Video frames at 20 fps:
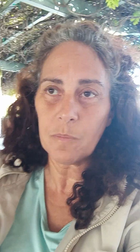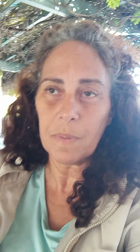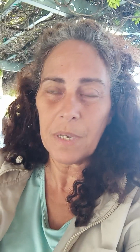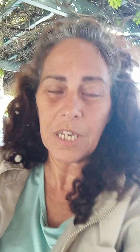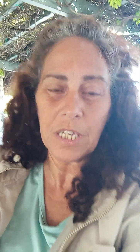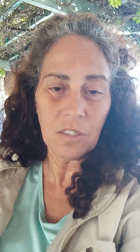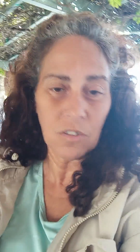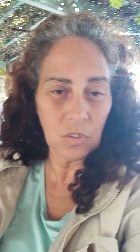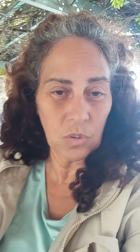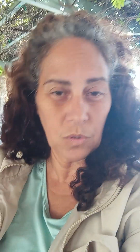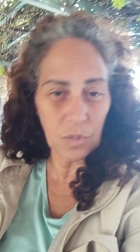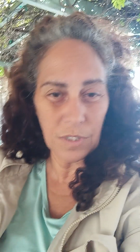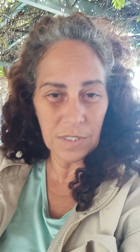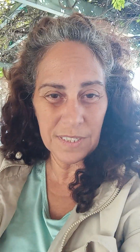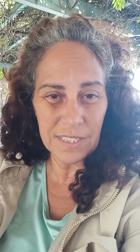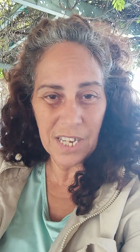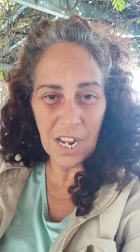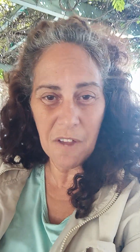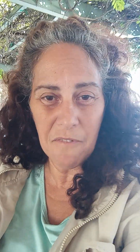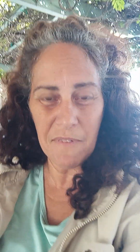speaking to the
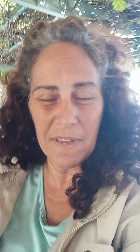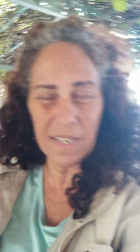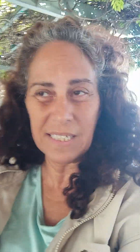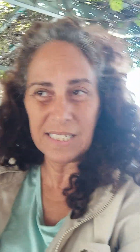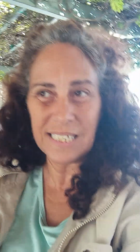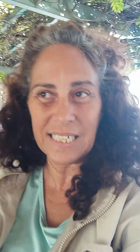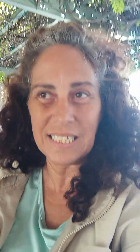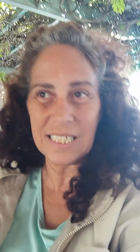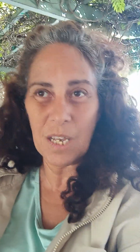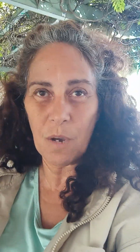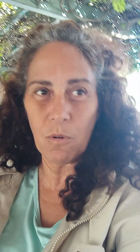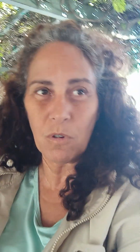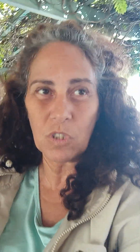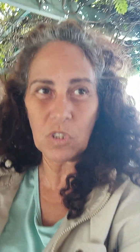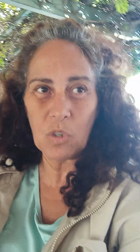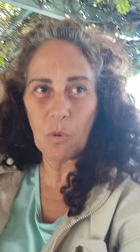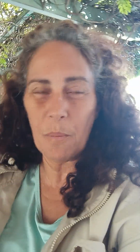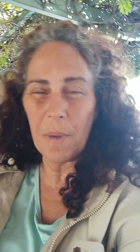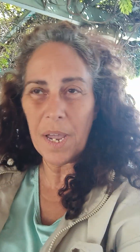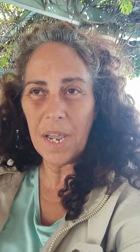servants, and they
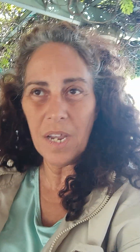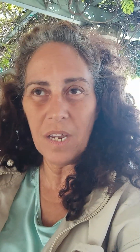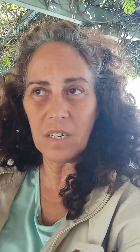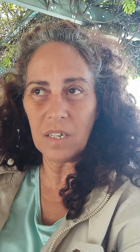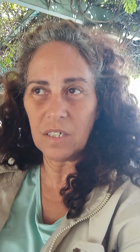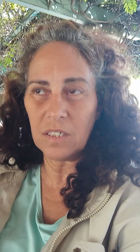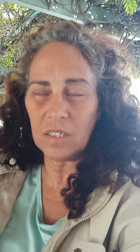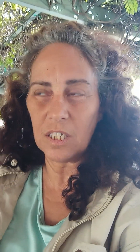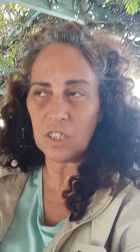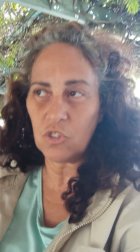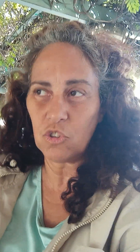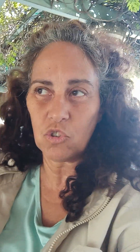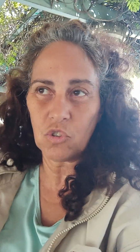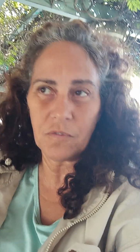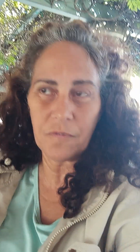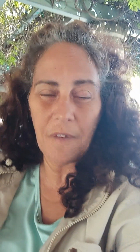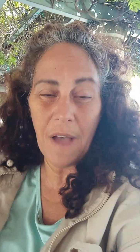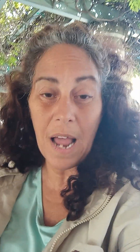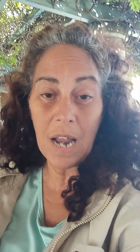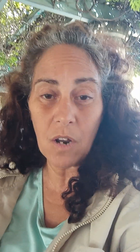was obeying and they
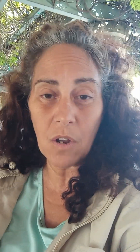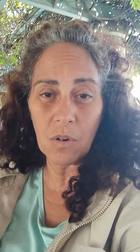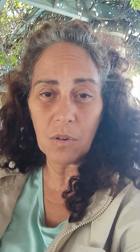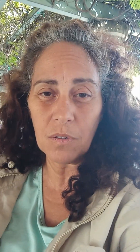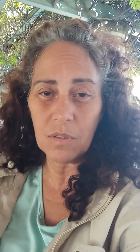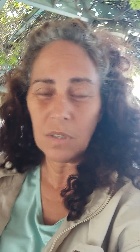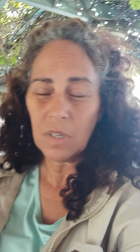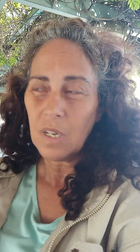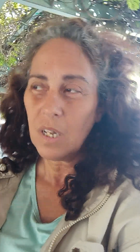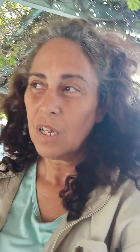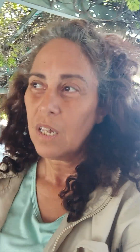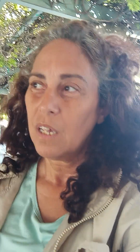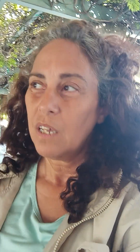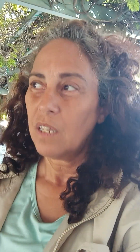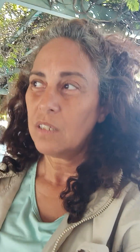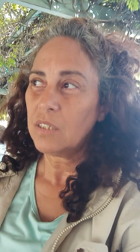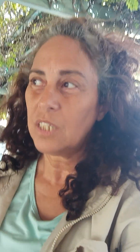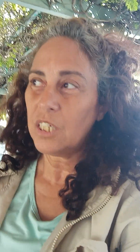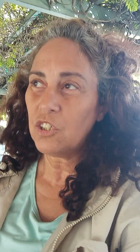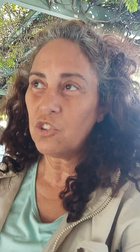just followed.
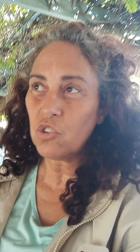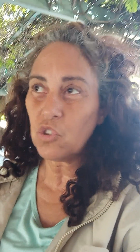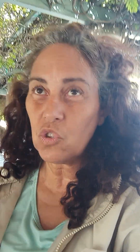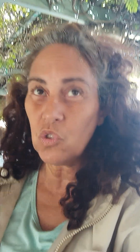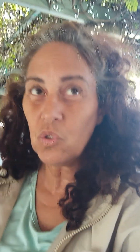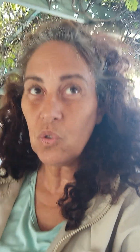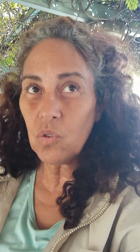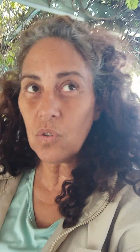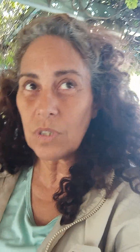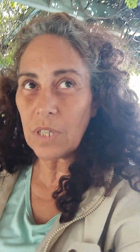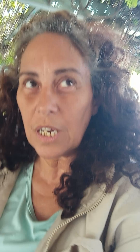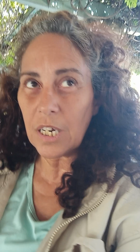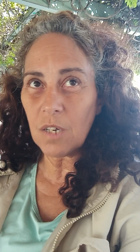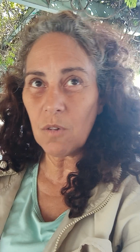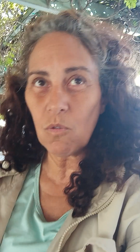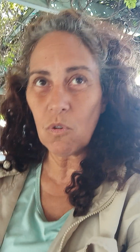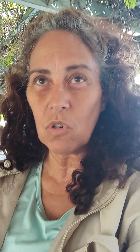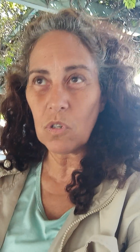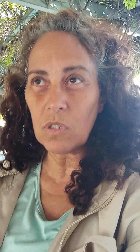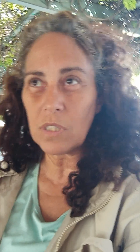They just knew that
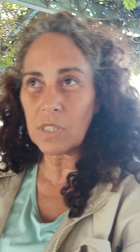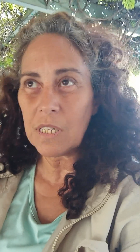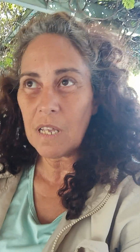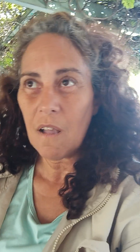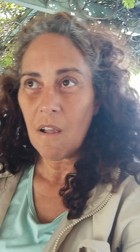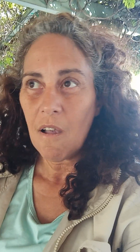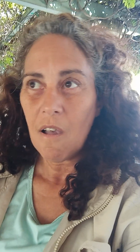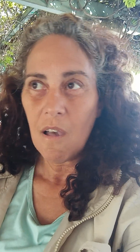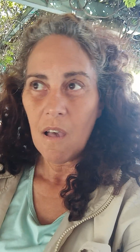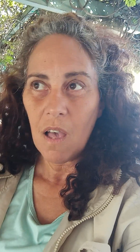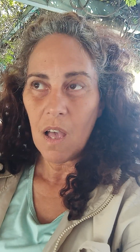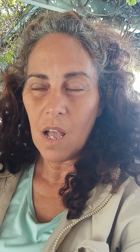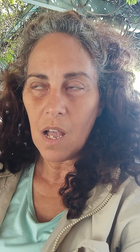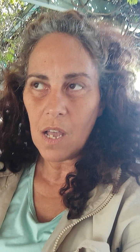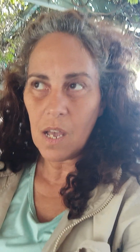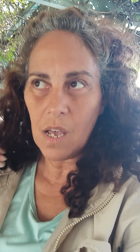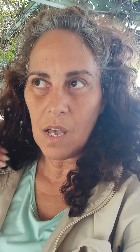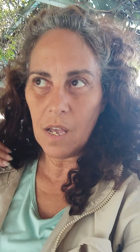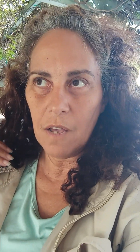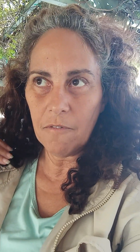it was
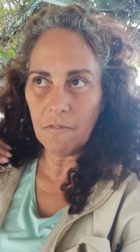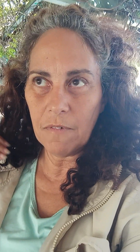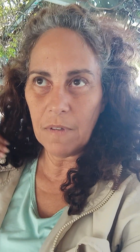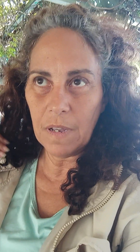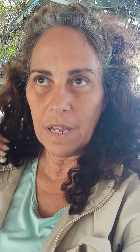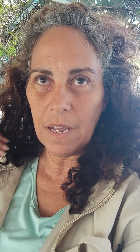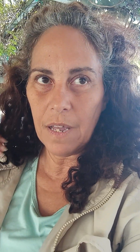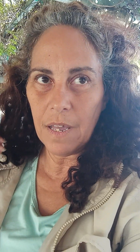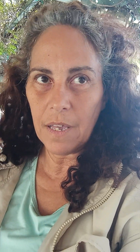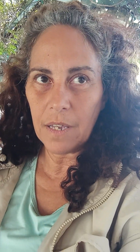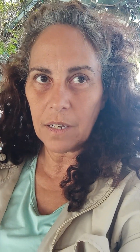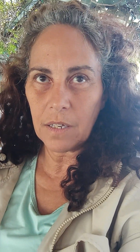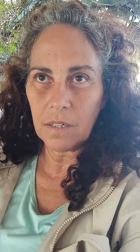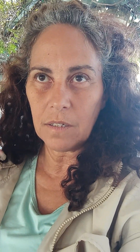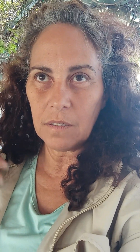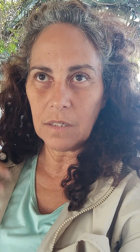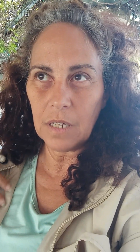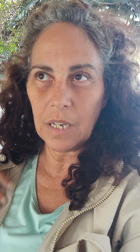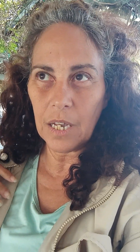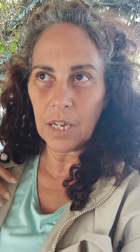uh, a,
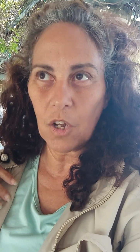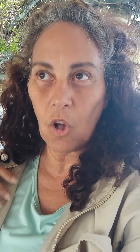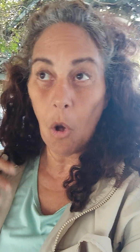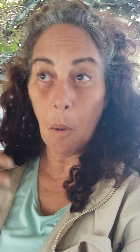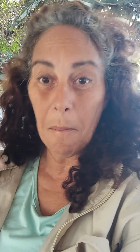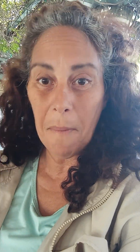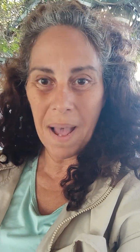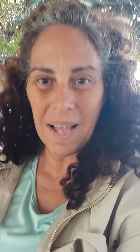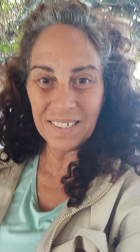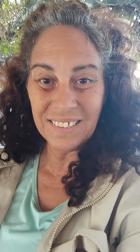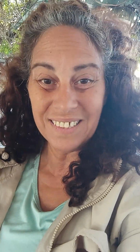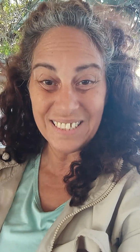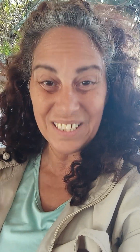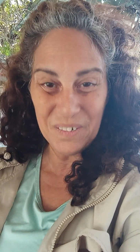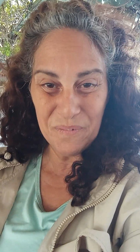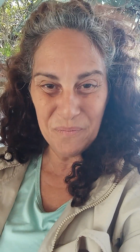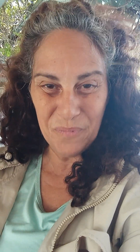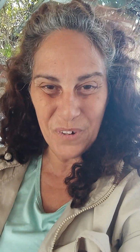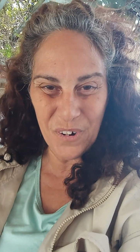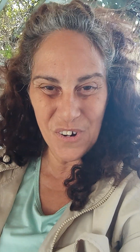a
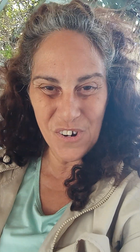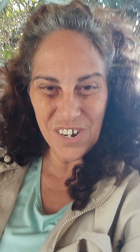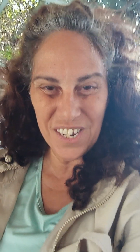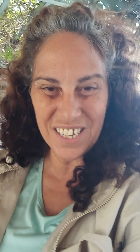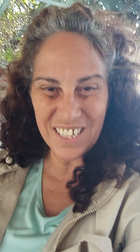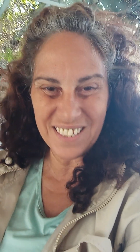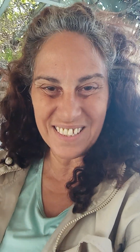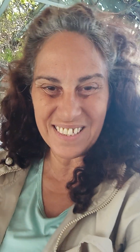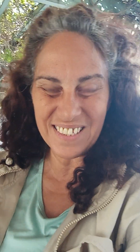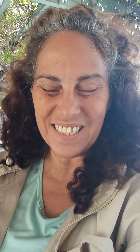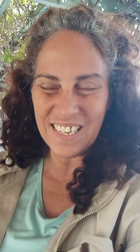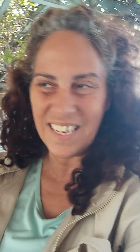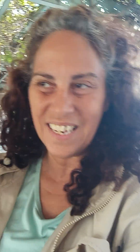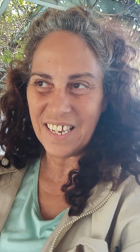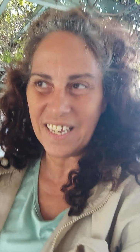commanding voice,